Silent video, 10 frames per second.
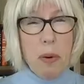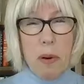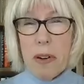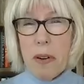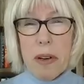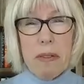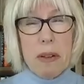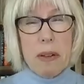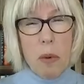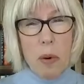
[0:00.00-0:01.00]
important or
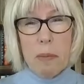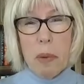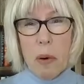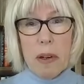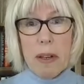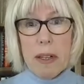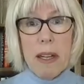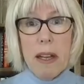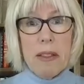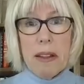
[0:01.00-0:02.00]
even more important
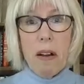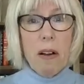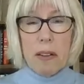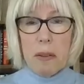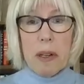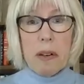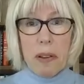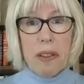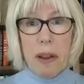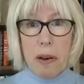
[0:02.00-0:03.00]
than all the
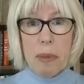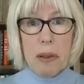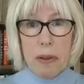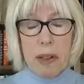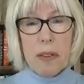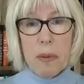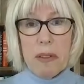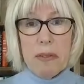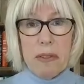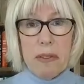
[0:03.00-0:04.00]
wonderful therapeutics
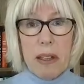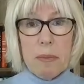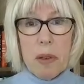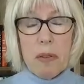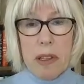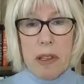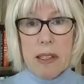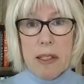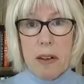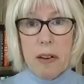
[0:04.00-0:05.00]
we've developed over
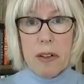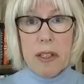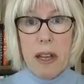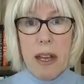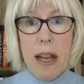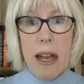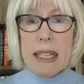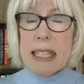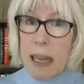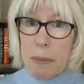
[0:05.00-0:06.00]
these years.
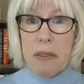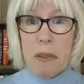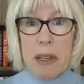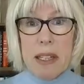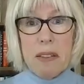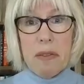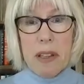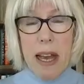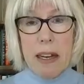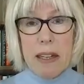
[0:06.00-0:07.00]
And some of the reason
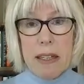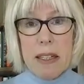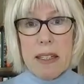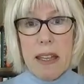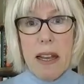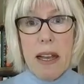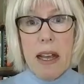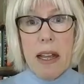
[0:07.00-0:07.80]
for that is